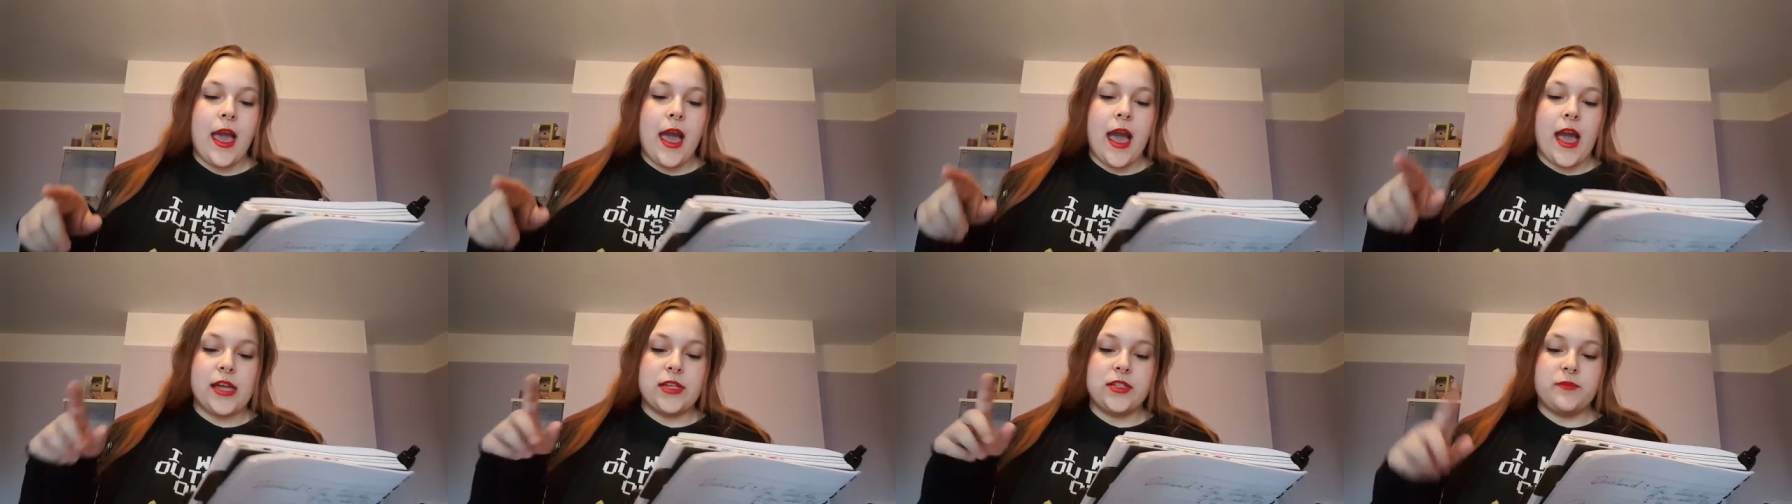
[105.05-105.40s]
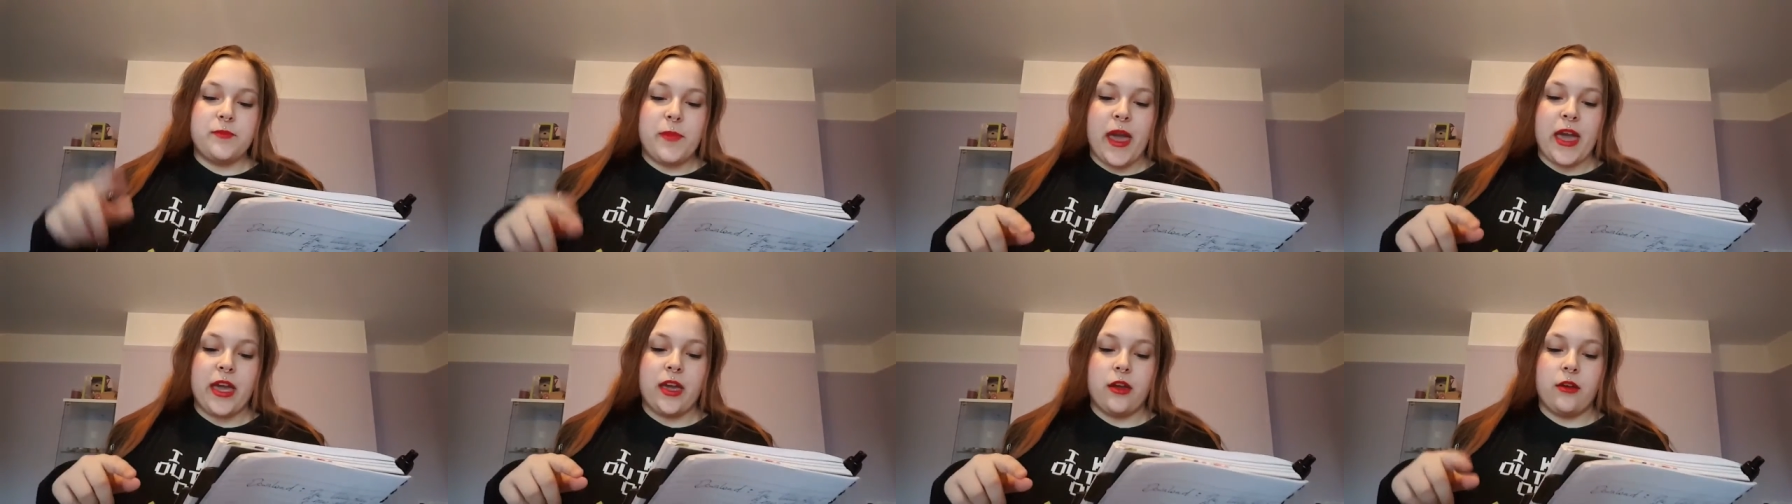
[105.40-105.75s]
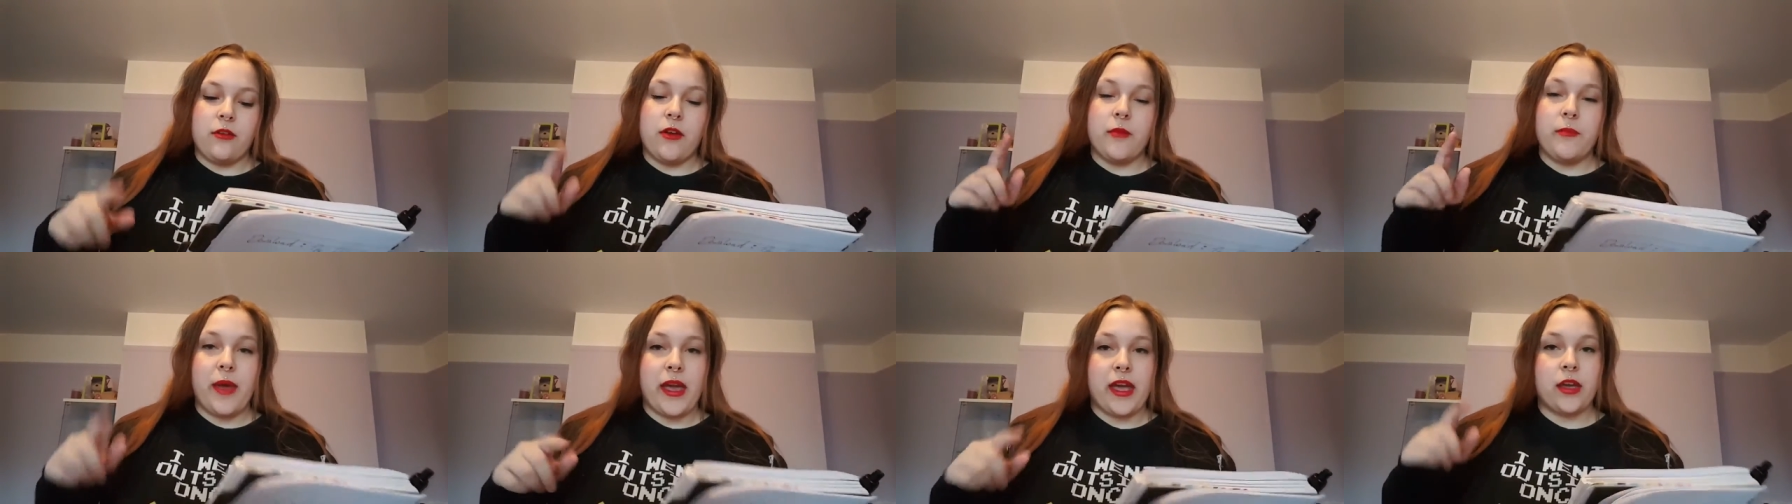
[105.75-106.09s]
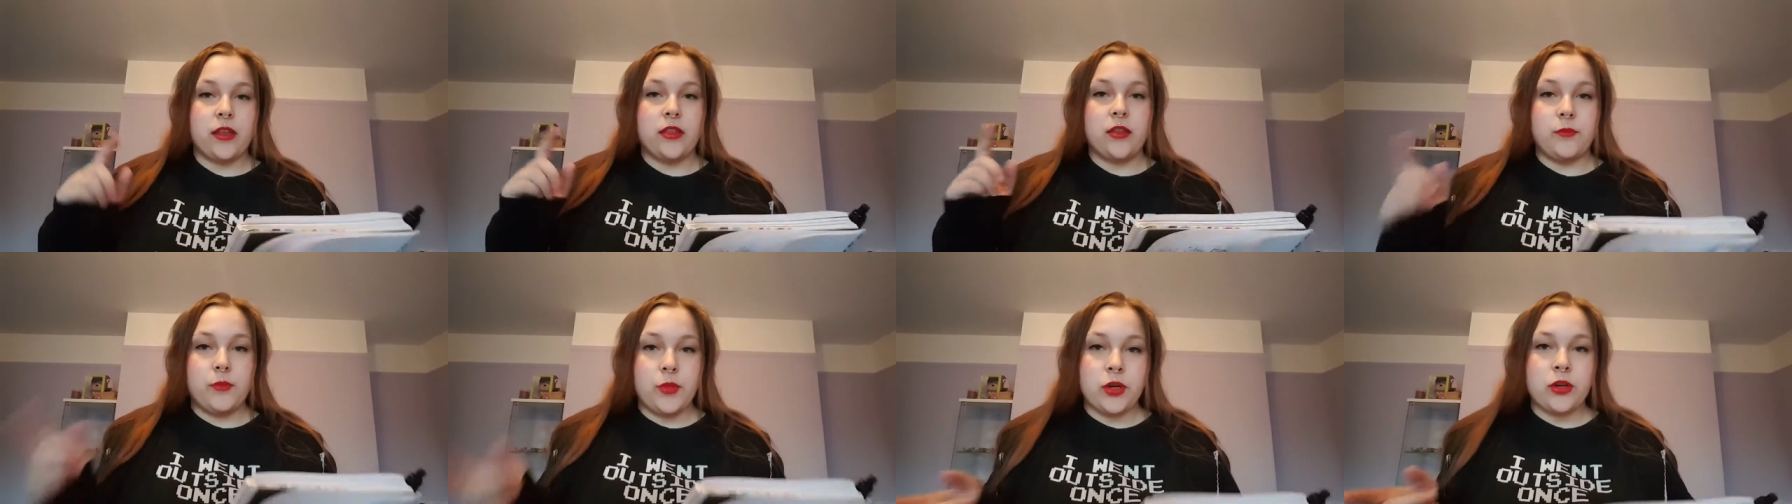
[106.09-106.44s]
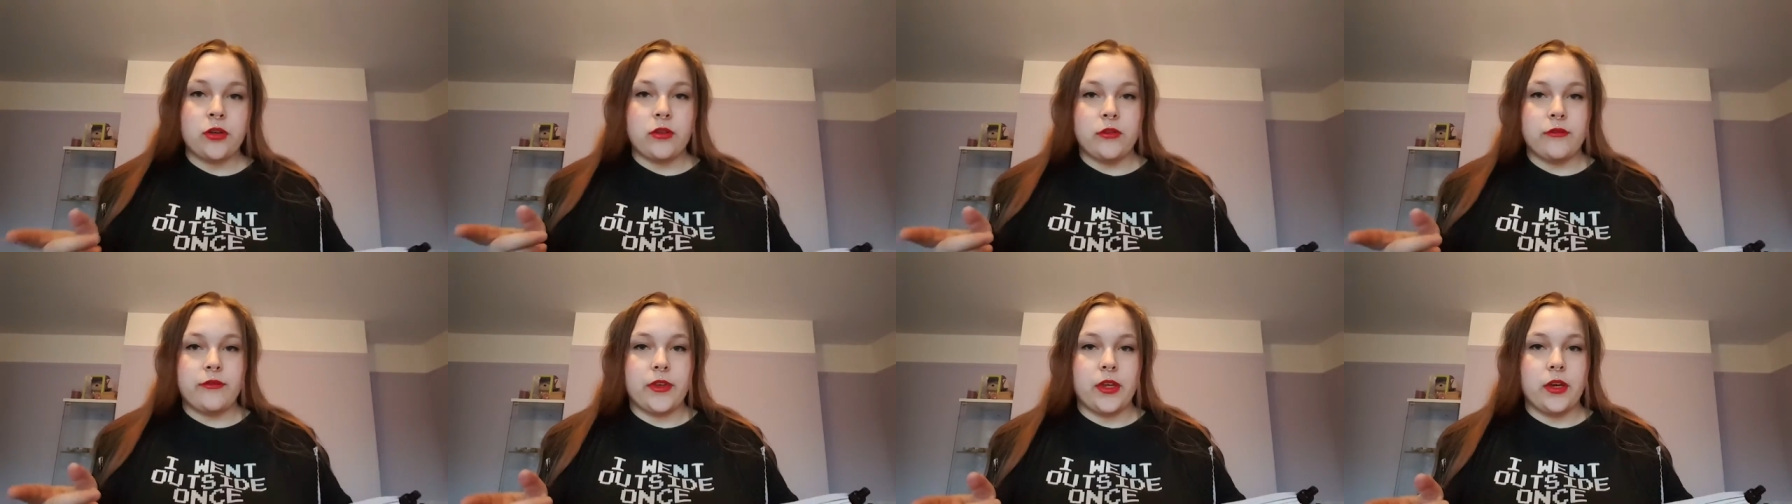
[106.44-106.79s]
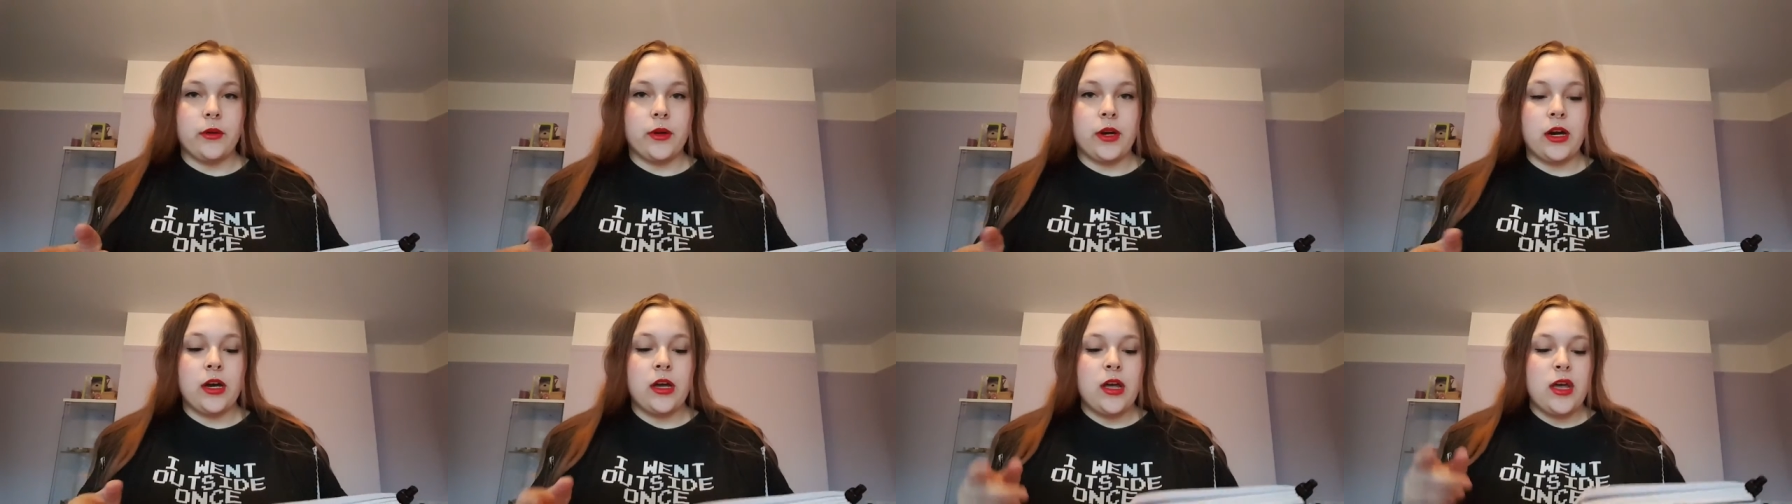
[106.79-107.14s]
and Becca at Becca the Book
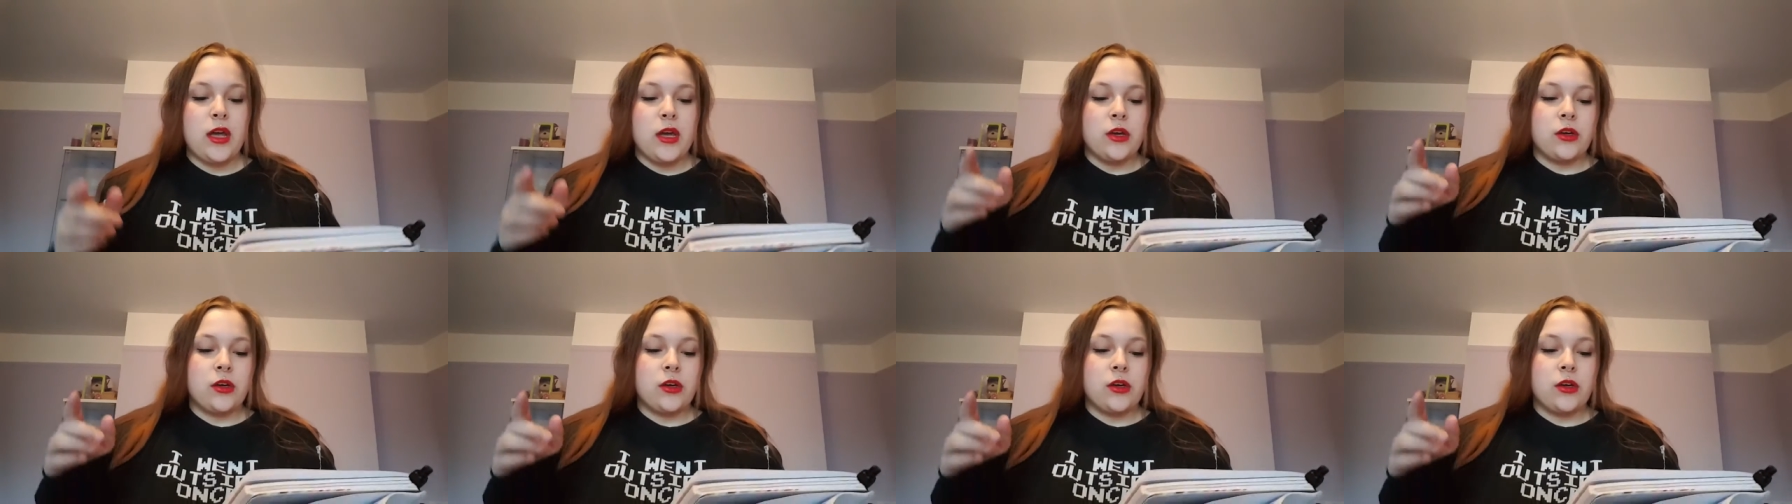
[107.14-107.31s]
Reviewer,